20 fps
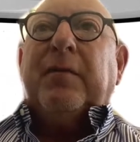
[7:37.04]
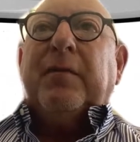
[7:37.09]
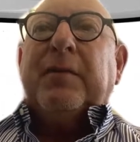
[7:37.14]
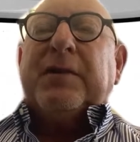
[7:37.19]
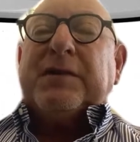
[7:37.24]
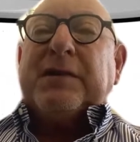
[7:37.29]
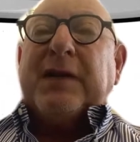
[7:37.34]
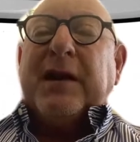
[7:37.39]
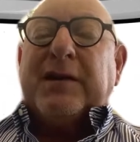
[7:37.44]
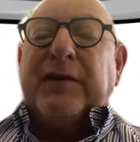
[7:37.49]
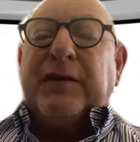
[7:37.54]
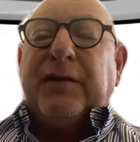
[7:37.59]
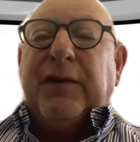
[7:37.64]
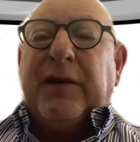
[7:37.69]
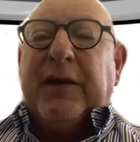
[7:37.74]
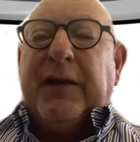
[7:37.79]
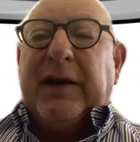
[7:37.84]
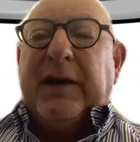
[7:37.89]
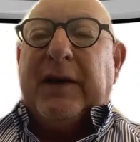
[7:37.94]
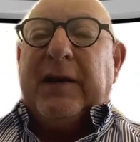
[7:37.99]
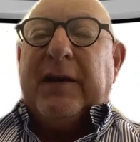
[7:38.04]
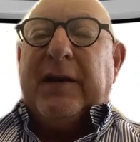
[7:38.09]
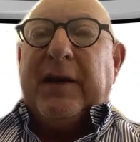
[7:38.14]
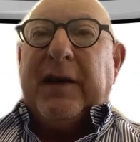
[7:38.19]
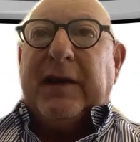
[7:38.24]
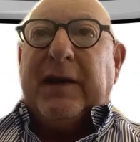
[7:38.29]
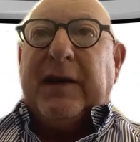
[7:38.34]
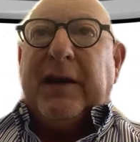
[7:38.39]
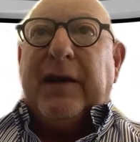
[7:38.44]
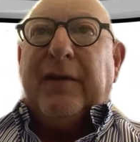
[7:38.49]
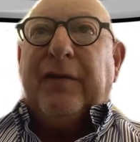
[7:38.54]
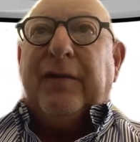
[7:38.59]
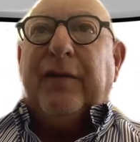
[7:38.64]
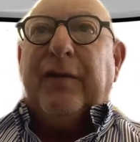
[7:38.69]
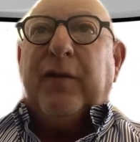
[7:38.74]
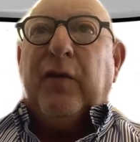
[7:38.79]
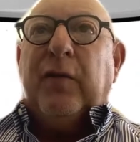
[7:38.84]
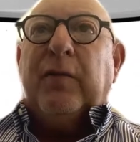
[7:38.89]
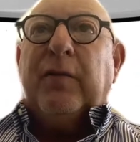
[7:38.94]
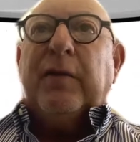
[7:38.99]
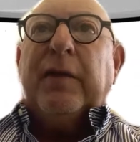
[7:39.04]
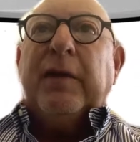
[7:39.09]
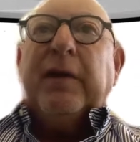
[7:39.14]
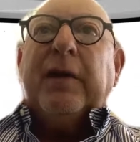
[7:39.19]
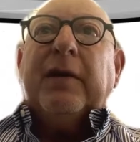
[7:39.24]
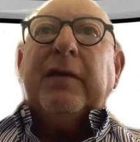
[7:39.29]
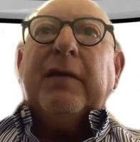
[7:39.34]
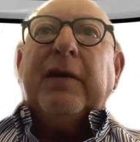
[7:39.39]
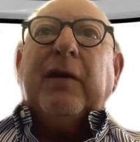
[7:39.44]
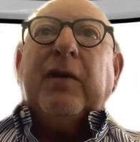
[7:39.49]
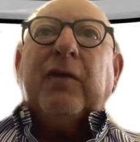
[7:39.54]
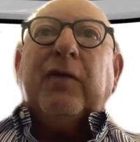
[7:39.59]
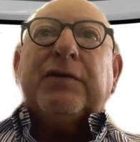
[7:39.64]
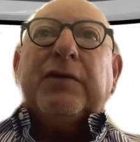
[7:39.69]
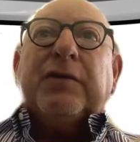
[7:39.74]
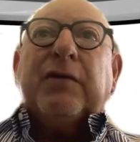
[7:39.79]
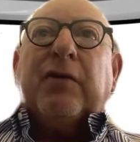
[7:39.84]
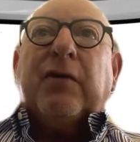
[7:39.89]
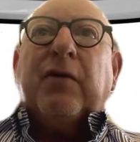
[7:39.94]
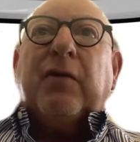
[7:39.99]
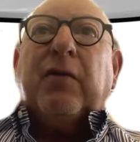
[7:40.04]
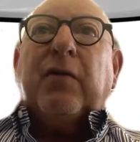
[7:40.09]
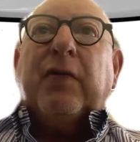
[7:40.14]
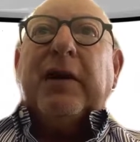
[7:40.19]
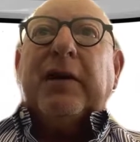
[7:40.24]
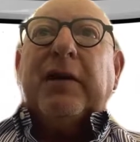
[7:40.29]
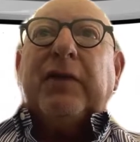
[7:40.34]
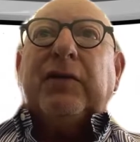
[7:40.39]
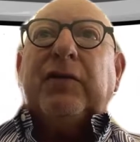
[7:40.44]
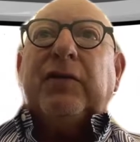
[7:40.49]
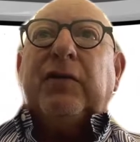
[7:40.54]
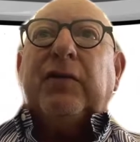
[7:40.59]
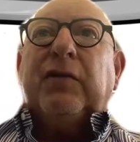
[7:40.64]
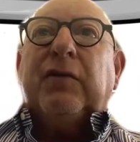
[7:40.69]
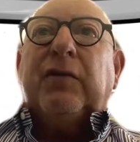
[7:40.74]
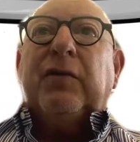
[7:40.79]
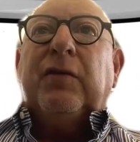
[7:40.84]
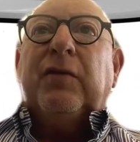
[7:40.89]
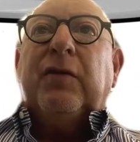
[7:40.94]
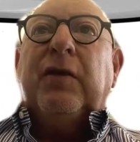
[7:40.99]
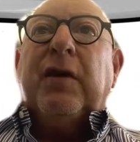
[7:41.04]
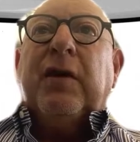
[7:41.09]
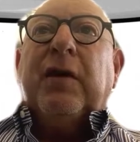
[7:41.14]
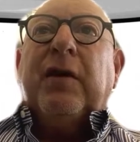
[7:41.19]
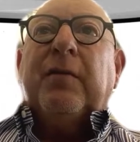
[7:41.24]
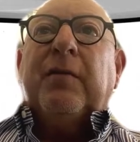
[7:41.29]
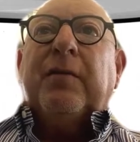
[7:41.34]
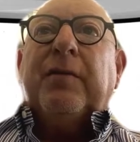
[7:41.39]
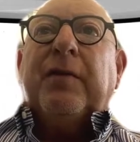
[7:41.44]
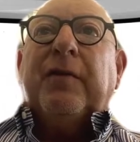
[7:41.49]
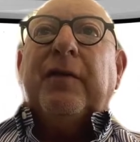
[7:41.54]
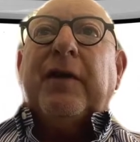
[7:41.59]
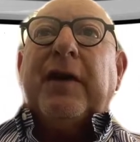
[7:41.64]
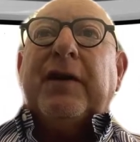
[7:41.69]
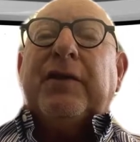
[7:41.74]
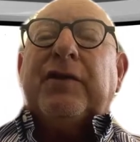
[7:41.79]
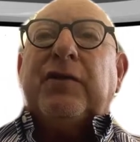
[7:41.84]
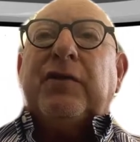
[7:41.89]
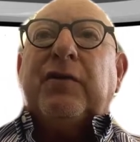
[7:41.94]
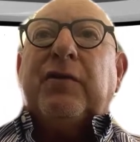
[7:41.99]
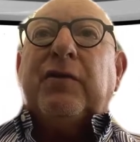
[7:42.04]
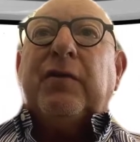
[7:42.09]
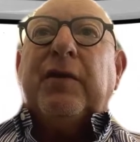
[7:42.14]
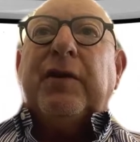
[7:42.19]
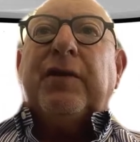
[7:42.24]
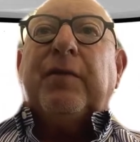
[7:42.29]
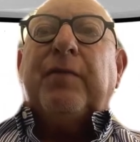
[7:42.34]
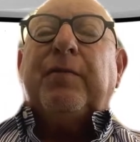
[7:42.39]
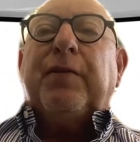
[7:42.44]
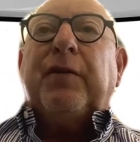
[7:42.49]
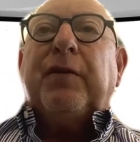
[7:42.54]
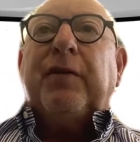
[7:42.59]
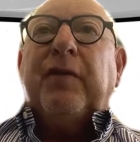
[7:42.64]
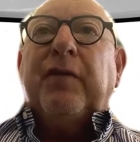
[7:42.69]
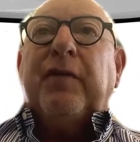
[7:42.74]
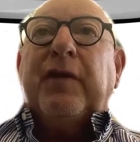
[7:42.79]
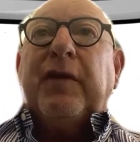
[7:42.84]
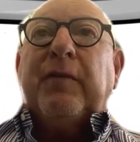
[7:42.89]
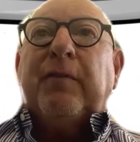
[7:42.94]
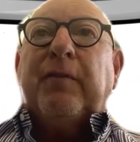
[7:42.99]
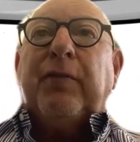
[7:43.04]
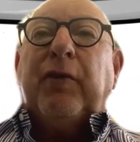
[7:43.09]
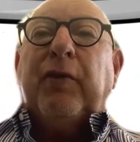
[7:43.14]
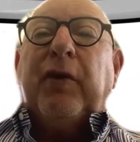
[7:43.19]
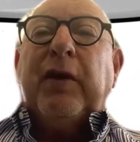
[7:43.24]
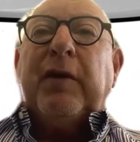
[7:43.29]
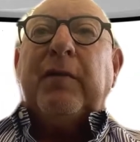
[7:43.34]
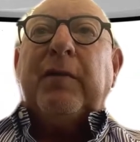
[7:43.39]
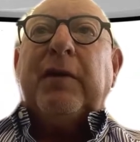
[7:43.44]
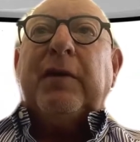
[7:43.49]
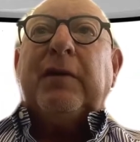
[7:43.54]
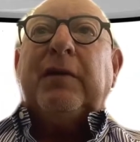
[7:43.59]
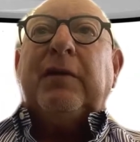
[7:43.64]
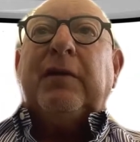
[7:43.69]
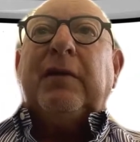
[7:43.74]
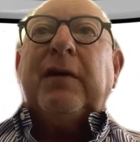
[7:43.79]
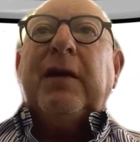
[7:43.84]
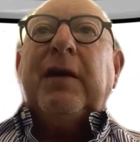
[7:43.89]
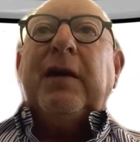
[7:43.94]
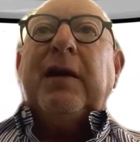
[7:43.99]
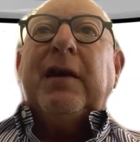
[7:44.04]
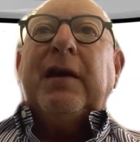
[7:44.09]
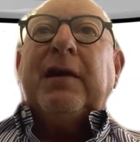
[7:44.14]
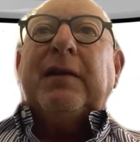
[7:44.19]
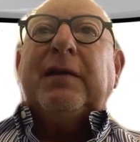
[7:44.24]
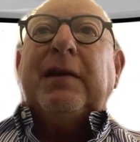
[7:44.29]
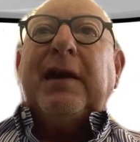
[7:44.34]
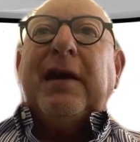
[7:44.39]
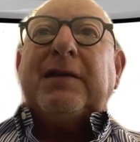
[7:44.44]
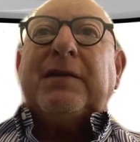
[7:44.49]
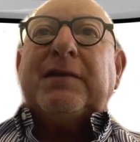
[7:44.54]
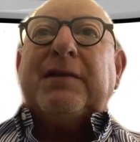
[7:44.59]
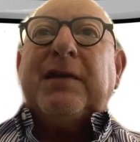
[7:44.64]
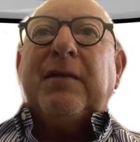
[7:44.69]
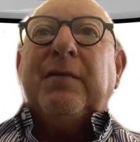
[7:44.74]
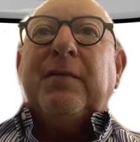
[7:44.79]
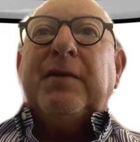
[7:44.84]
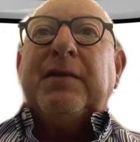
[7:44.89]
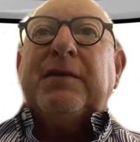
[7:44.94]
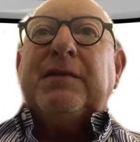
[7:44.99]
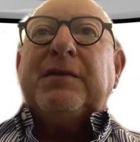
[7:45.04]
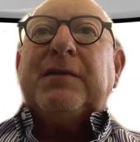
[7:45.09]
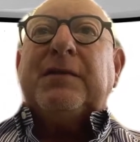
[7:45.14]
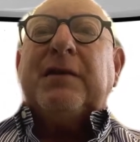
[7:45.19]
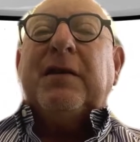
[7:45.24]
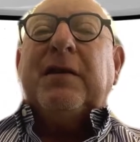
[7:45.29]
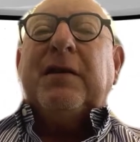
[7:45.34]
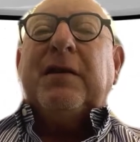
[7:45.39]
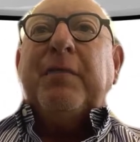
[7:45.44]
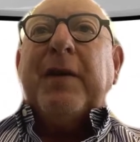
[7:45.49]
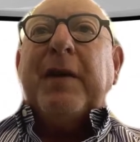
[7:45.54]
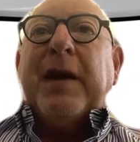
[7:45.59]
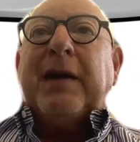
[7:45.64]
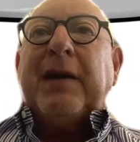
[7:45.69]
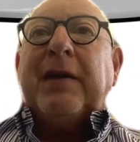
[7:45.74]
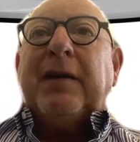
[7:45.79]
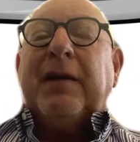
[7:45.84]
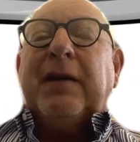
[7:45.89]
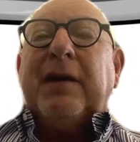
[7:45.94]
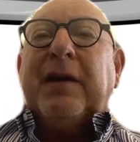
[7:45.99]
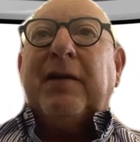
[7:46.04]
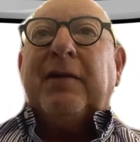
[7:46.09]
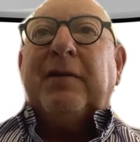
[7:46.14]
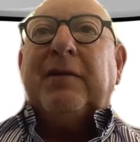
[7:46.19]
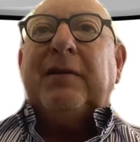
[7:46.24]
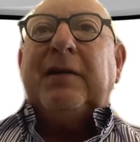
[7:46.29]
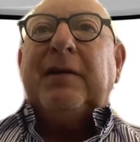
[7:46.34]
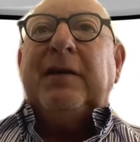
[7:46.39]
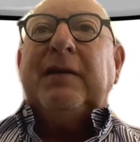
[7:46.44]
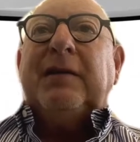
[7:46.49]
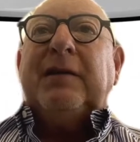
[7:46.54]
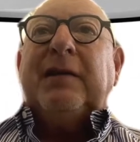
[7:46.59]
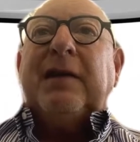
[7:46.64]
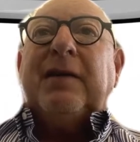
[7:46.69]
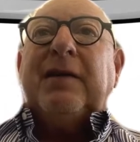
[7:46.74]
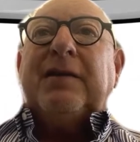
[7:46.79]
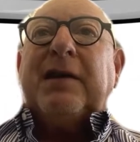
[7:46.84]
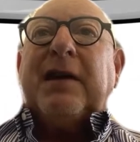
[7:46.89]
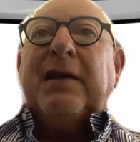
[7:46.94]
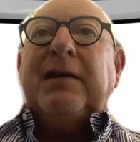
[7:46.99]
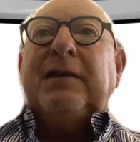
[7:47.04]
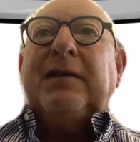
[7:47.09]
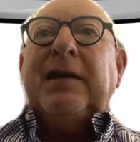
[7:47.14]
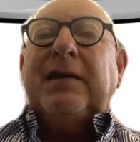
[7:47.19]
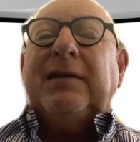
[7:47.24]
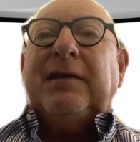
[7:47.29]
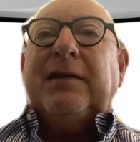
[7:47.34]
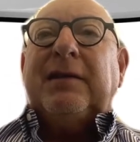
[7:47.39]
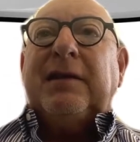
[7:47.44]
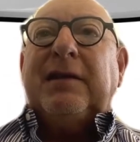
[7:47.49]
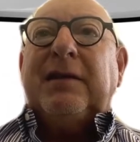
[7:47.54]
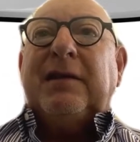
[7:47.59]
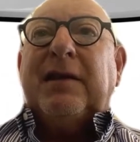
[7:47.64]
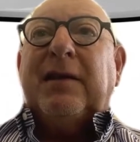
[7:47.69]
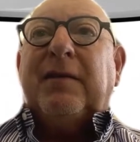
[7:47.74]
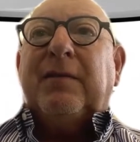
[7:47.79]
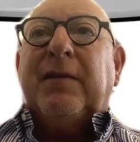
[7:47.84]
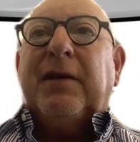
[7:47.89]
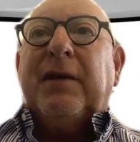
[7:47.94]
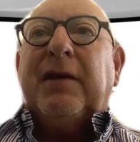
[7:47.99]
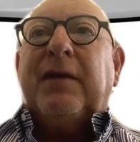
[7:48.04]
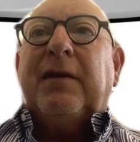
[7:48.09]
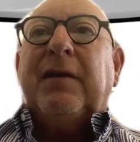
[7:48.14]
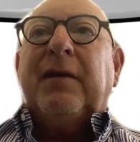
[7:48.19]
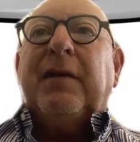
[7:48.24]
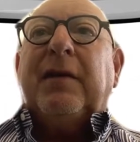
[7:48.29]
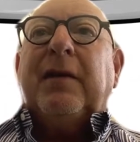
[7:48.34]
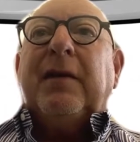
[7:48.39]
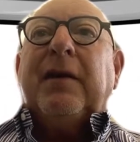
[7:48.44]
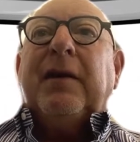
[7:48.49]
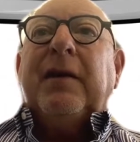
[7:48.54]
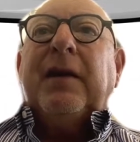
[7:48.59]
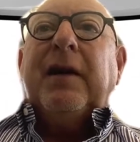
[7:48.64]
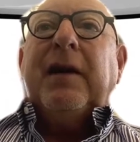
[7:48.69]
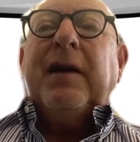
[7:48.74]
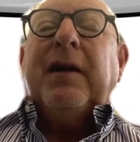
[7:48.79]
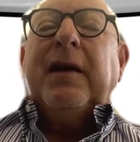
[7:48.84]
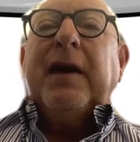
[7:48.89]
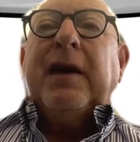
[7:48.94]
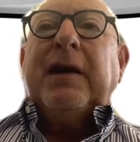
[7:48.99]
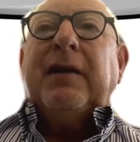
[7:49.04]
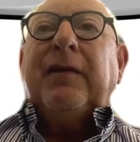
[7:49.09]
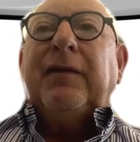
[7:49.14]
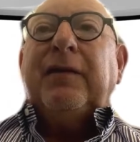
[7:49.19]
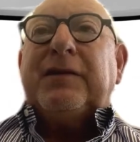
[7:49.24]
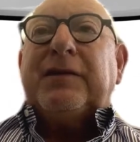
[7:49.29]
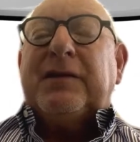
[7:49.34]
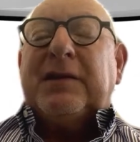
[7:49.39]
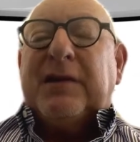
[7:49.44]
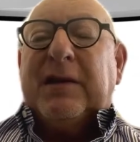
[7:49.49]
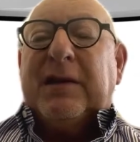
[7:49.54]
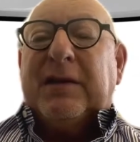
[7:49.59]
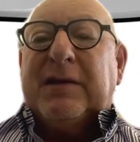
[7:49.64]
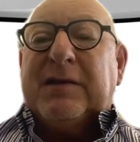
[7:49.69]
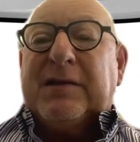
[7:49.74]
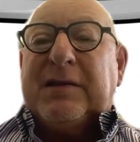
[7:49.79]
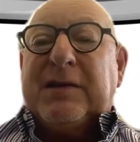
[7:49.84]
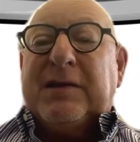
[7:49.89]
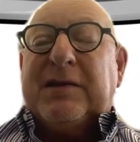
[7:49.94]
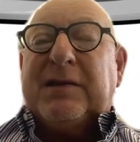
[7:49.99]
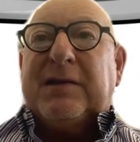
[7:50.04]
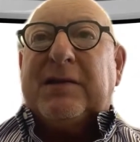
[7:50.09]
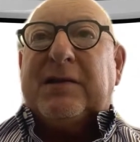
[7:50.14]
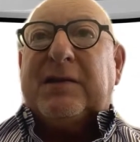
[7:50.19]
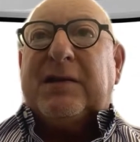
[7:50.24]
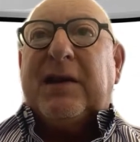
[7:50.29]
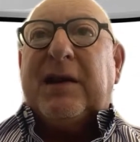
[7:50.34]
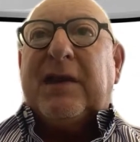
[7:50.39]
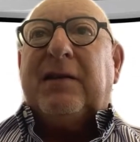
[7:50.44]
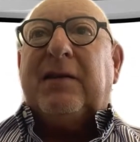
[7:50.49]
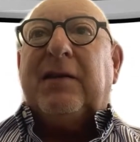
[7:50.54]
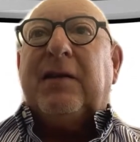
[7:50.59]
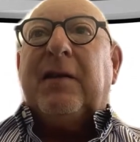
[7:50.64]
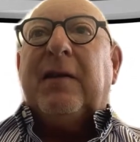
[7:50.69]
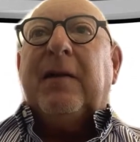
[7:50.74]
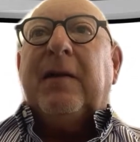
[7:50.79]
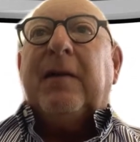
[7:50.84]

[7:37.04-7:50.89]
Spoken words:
Besides filling in a claim form, they're also required to provide you with proof of employment, tax numbers, bank account details, identity number, and if it's in a deceased estate,